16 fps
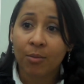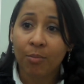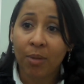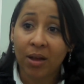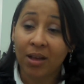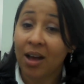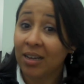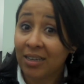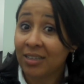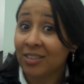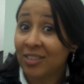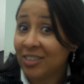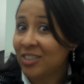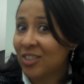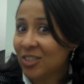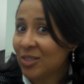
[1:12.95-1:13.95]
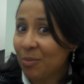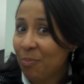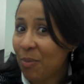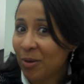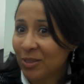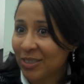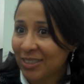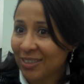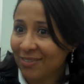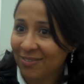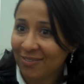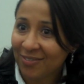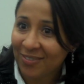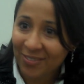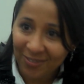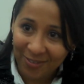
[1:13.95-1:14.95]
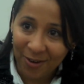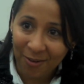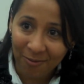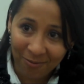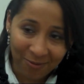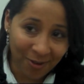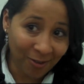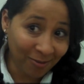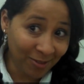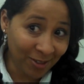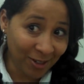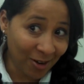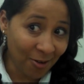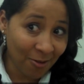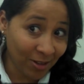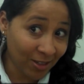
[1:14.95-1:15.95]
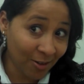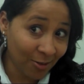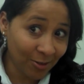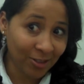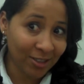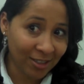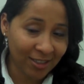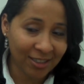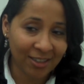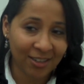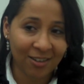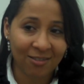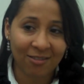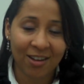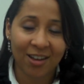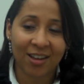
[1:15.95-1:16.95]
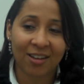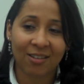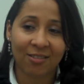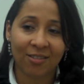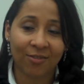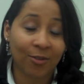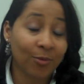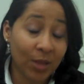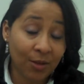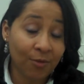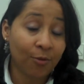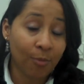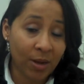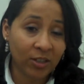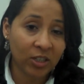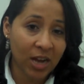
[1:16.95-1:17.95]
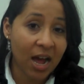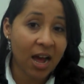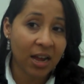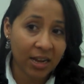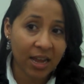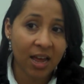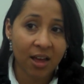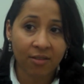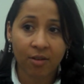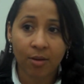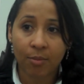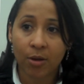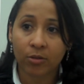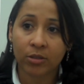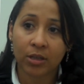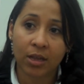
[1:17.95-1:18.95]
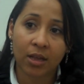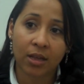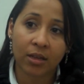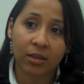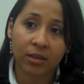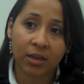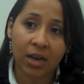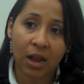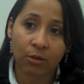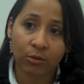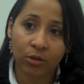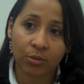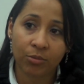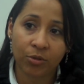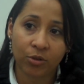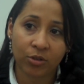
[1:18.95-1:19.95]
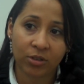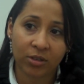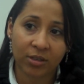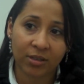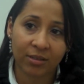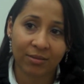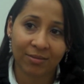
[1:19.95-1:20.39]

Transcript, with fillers: But I can see just the positive from, from you know what I was you know uh, from the information I have about um, cloud computing.